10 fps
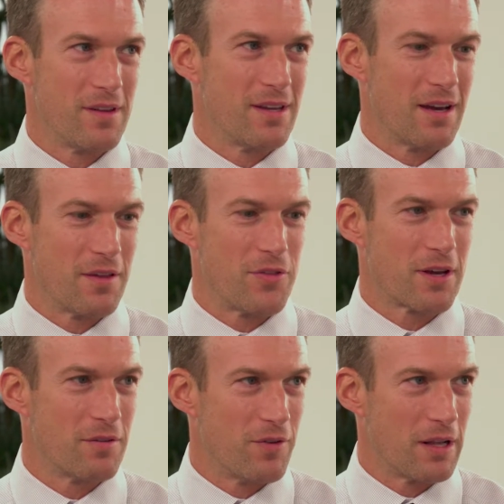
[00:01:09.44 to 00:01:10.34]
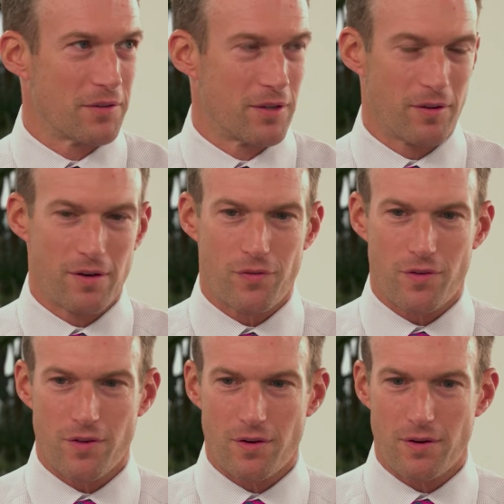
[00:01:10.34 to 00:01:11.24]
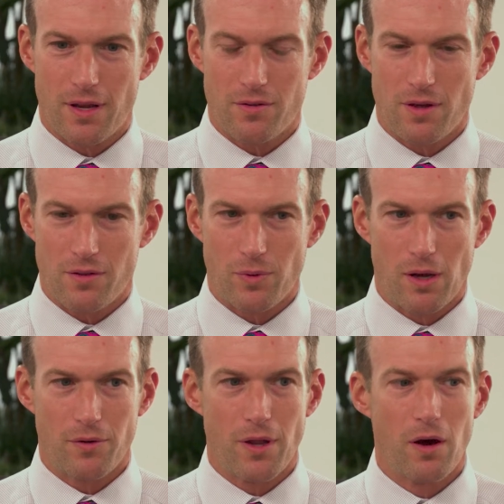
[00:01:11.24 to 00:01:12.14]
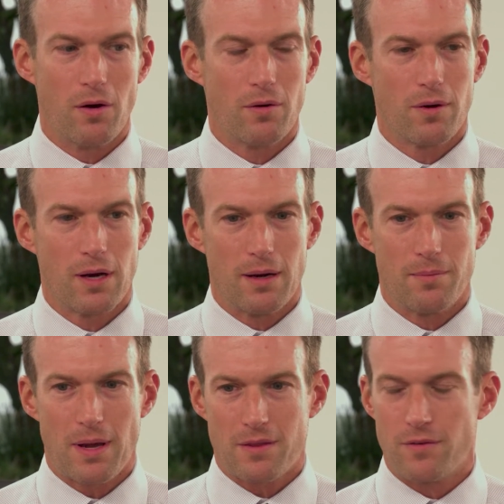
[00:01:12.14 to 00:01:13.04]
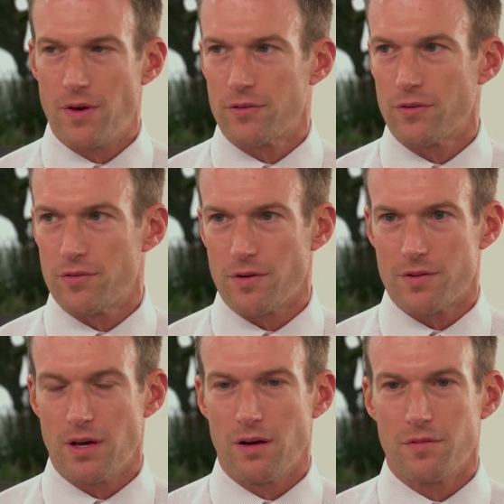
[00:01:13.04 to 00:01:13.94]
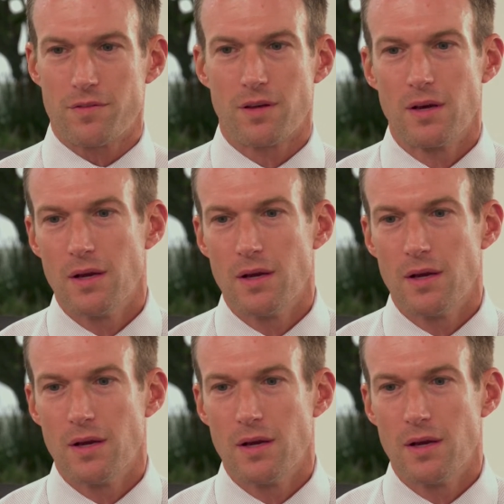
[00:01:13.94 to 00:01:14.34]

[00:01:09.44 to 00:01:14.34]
the thick of volatility for certain, as we all know, as investors ourselves.